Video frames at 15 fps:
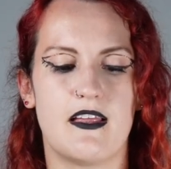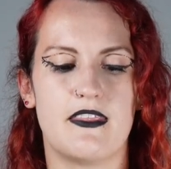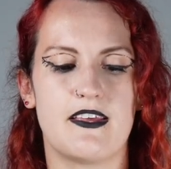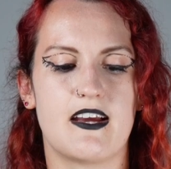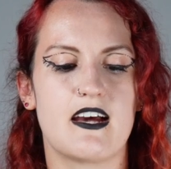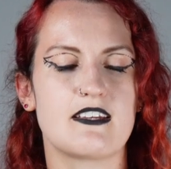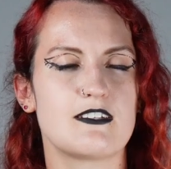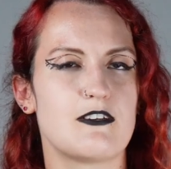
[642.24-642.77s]
the
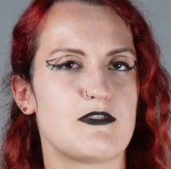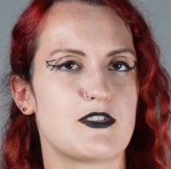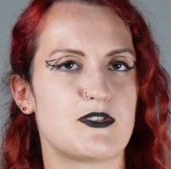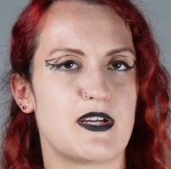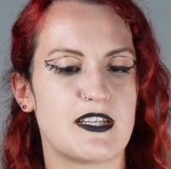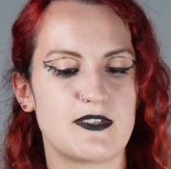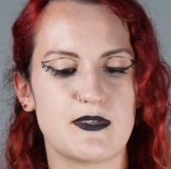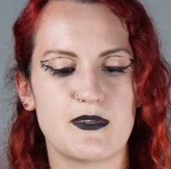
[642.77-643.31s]
Castle of
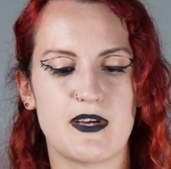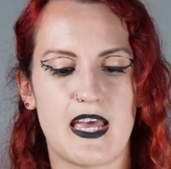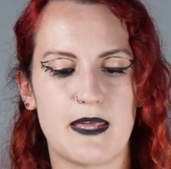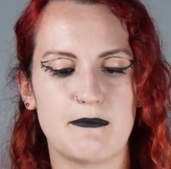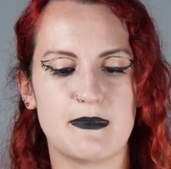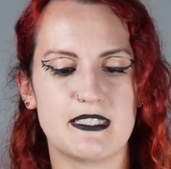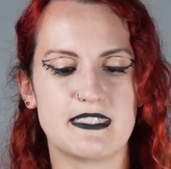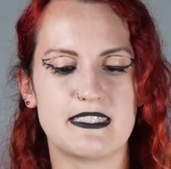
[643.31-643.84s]
Otranto
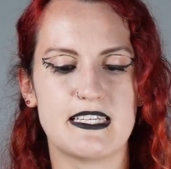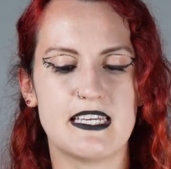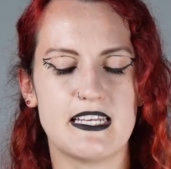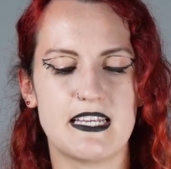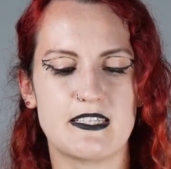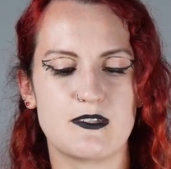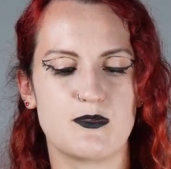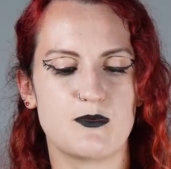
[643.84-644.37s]
can be seen
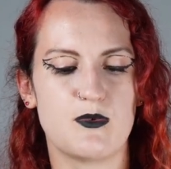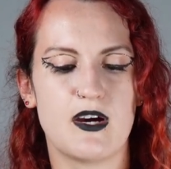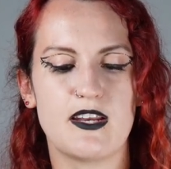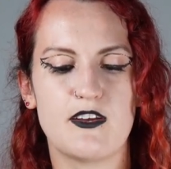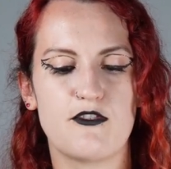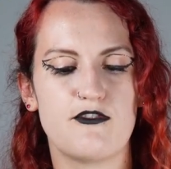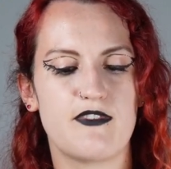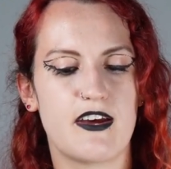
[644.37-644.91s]
as one
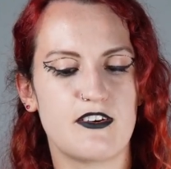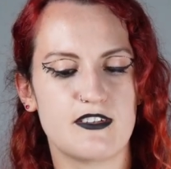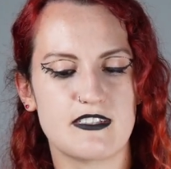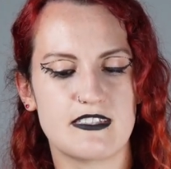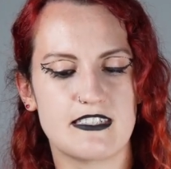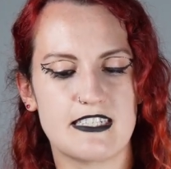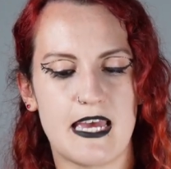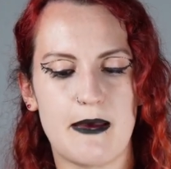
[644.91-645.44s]
of various
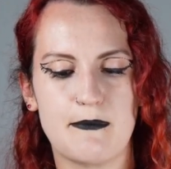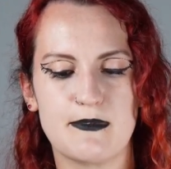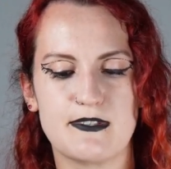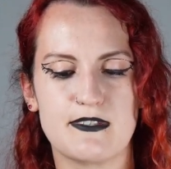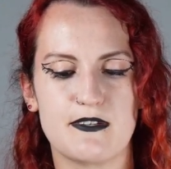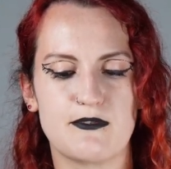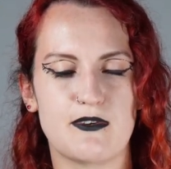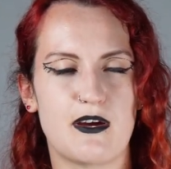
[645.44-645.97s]

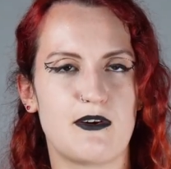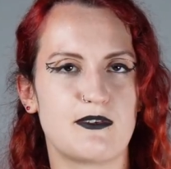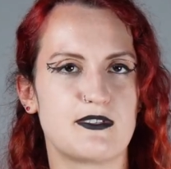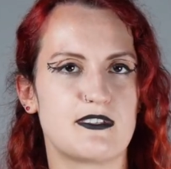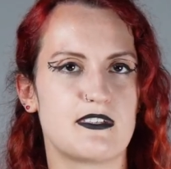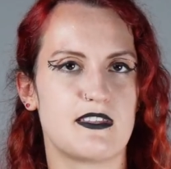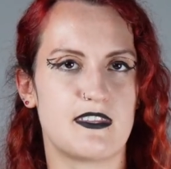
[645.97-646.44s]
attempts around